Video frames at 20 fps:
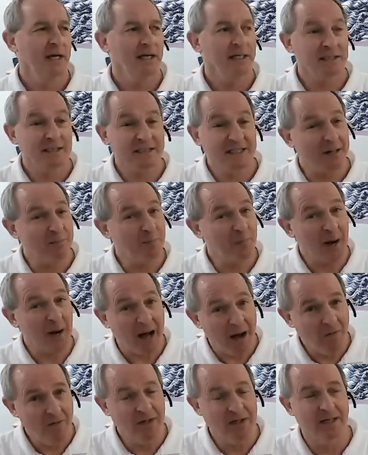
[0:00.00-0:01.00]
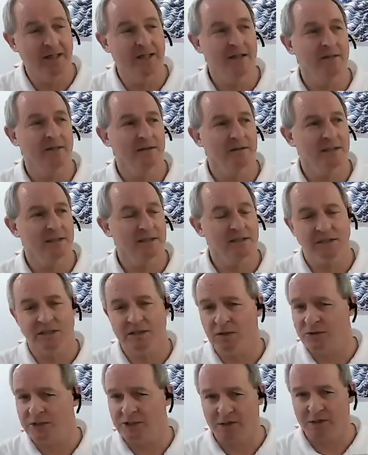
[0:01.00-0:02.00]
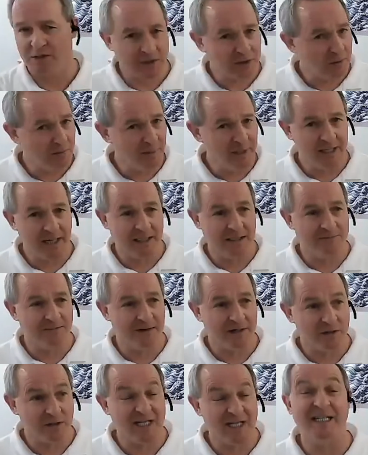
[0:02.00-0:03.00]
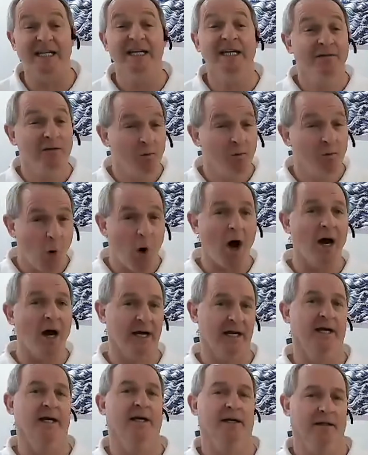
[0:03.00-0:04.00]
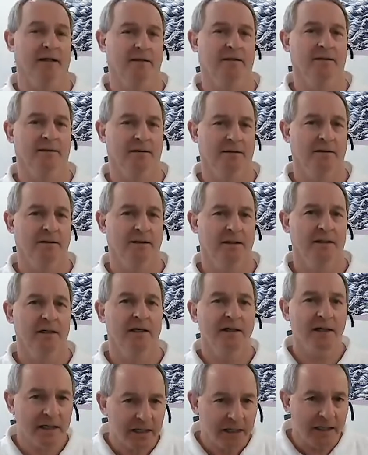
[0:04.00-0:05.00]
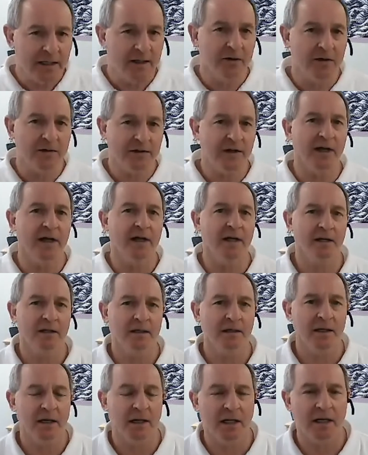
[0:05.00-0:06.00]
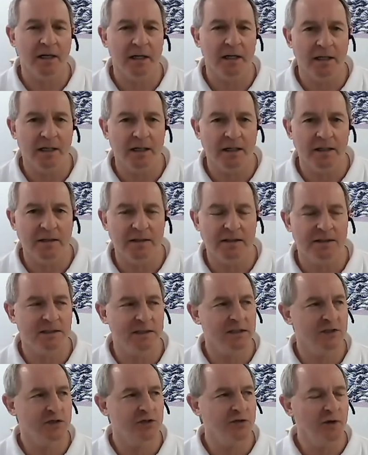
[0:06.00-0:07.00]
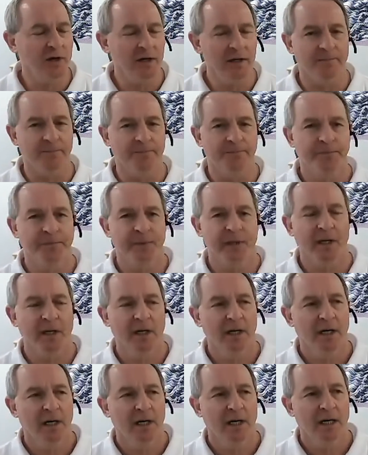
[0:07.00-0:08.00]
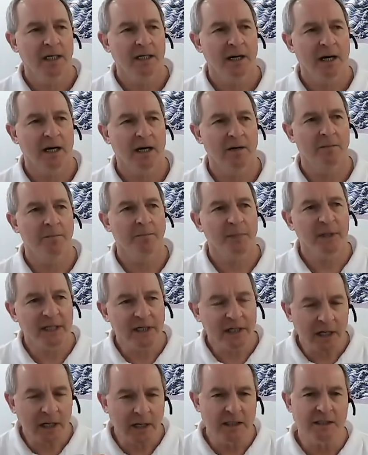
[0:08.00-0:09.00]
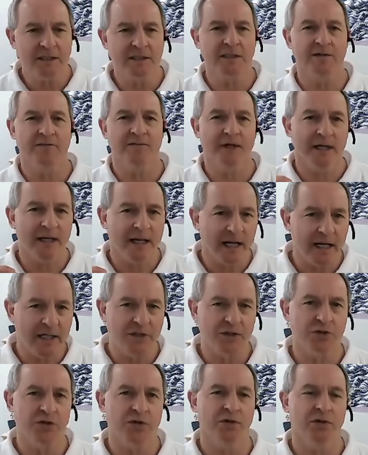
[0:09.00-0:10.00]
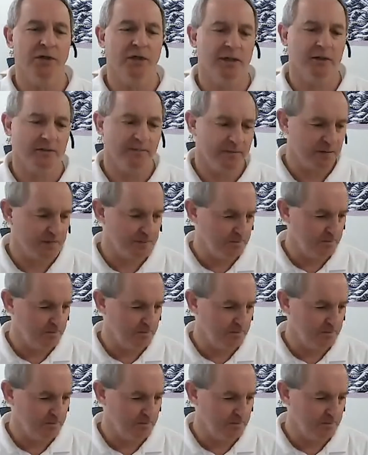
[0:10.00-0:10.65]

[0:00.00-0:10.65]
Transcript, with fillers: And it's that pounding that's associated with so many kinds of exercise, even walking, that can irritate a diseased joint. Uh, because of the nature of